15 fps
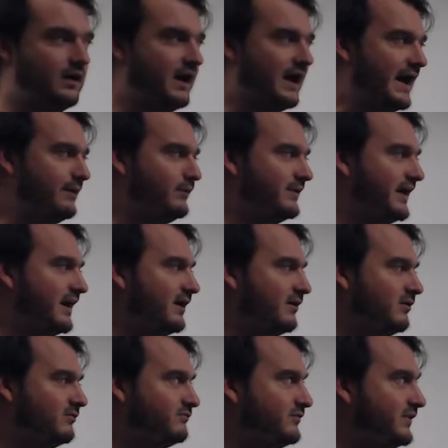I will
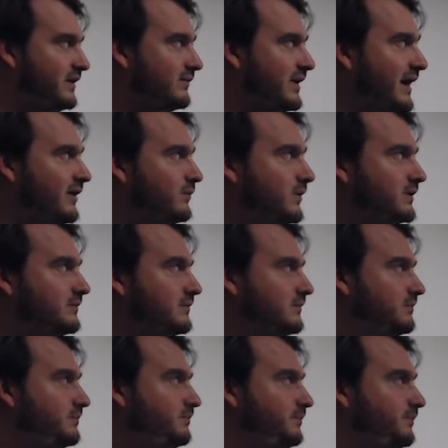now figure out what
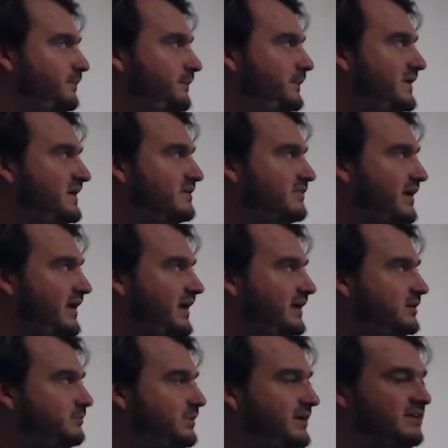P of A
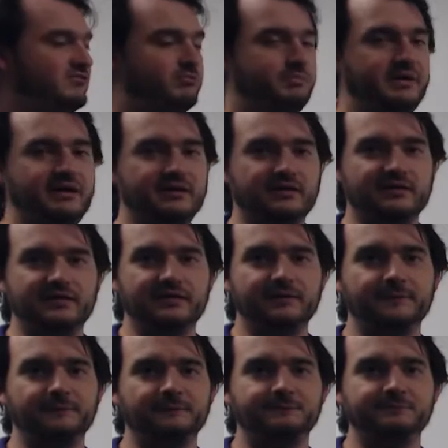and P of B are
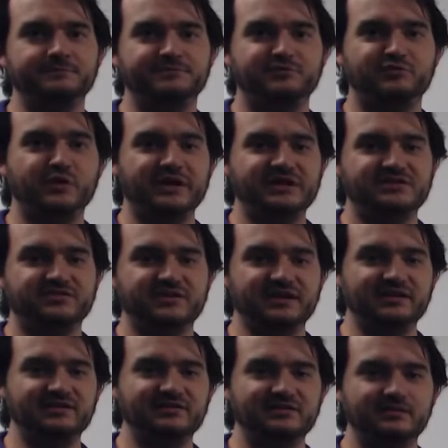for each of
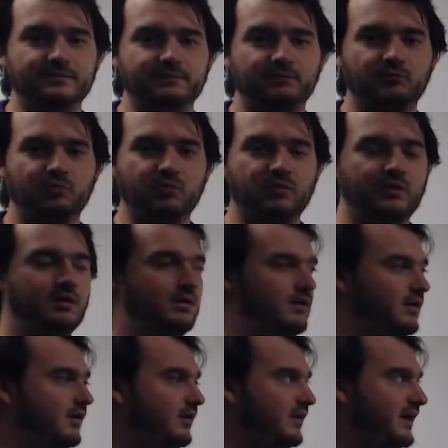these,
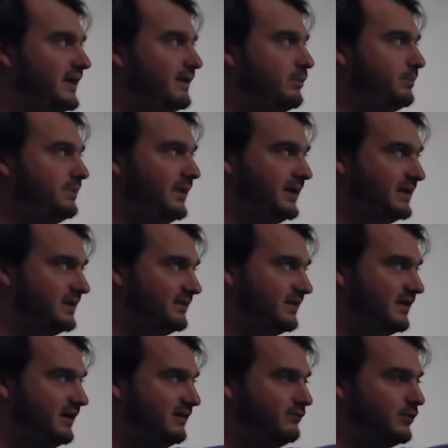and I will plug it into
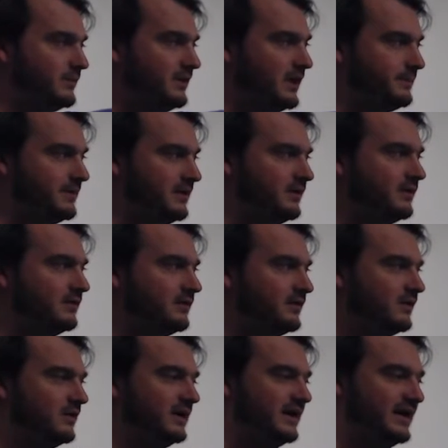the formula up here,
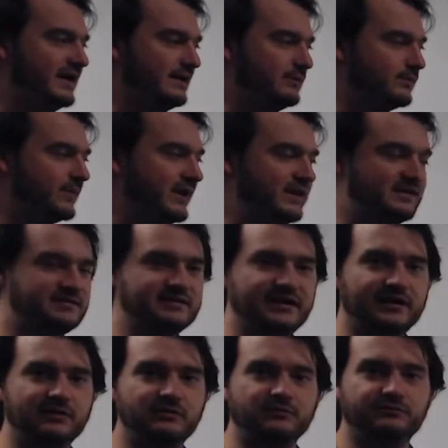and I will write it
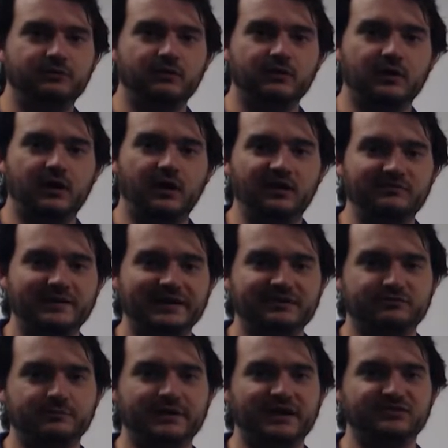down for all of my
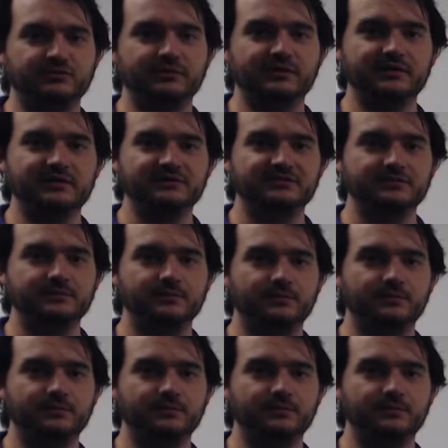different possibilities.